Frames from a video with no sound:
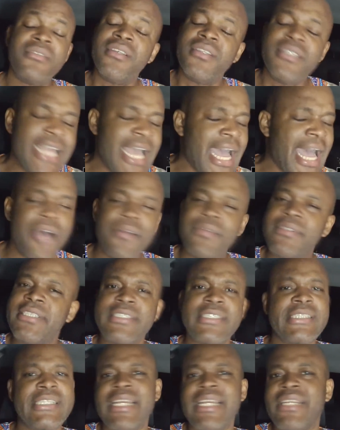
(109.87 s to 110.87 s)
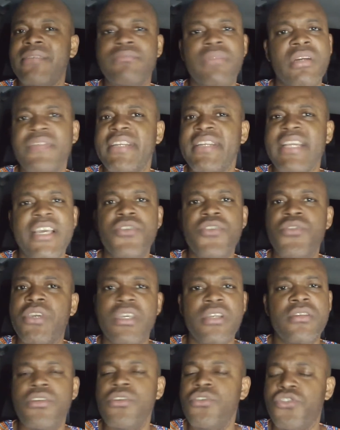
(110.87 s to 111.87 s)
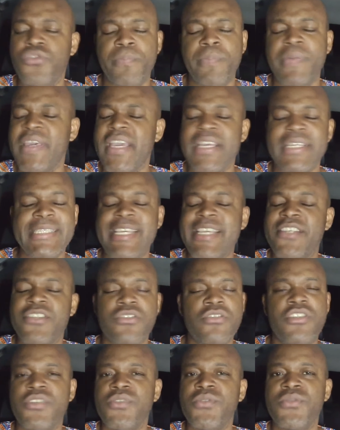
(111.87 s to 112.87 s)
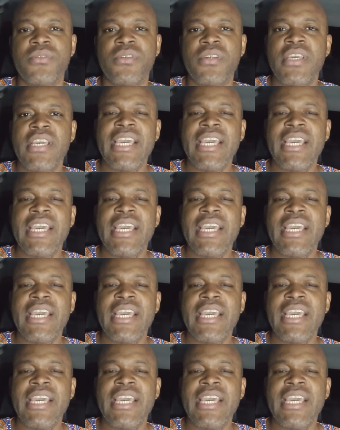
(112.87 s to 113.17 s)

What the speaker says: now this is not the brother that you should pay attention to.